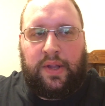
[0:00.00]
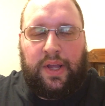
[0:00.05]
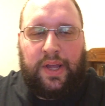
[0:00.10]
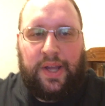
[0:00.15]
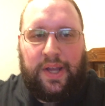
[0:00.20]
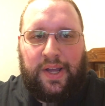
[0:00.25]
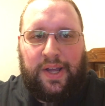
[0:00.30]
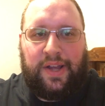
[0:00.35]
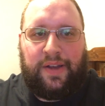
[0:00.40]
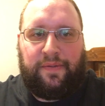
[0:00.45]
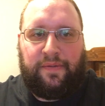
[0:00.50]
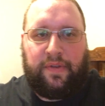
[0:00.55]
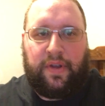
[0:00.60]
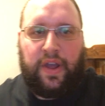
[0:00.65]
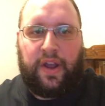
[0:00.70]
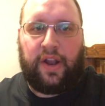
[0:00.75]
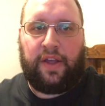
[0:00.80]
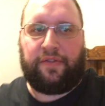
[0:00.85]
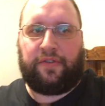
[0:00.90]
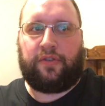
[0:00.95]

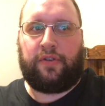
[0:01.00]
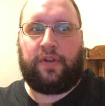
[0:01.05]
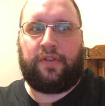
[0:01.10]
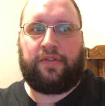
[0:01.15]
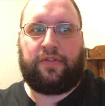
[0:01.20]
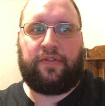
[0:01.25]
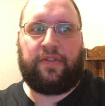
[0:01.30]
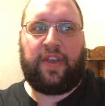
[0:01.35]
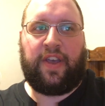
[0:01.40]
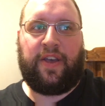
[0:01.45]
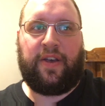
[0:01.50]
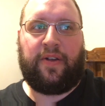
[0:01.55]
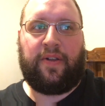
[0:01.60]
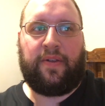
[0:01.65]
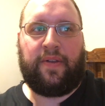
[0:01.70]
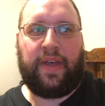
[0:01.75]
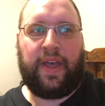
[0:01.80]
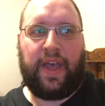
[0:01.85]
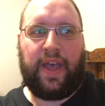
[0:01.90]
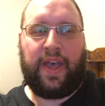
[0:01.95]
I'd have Chris
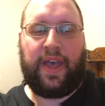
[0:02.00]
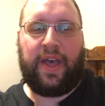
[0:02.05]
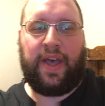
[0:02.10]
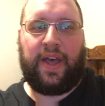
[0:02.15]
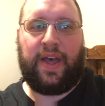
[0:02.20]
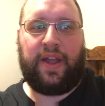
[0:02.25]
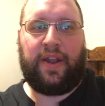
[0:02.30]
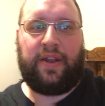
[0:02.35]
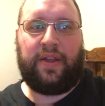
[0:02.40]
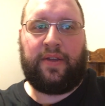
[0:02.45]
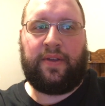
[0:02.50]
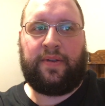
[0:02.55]
Sale at